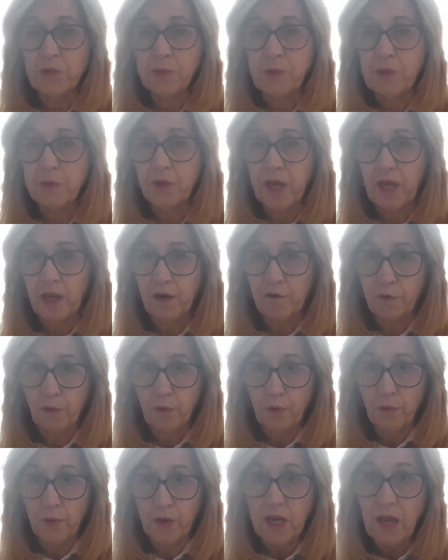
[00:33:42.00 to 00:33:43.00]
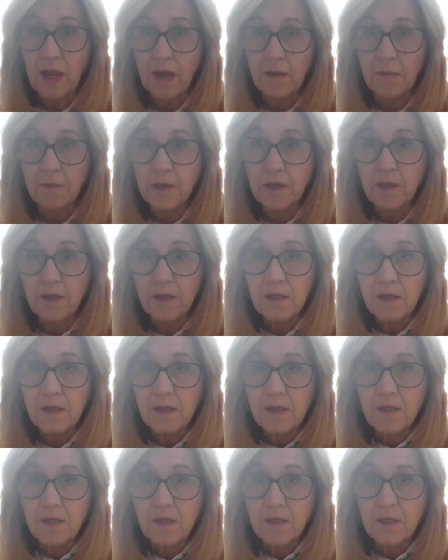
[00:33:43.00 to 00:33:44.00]
most people can't afford rehab
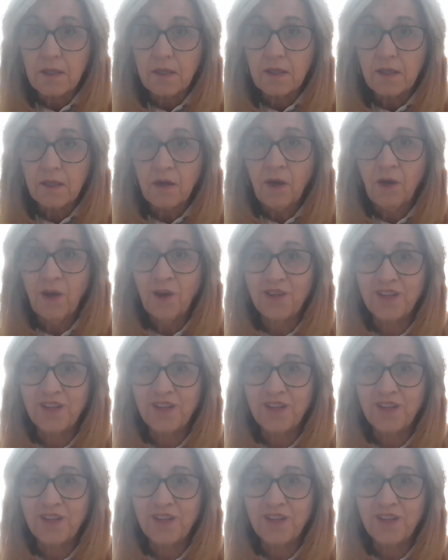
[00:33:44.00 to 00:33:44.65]
you know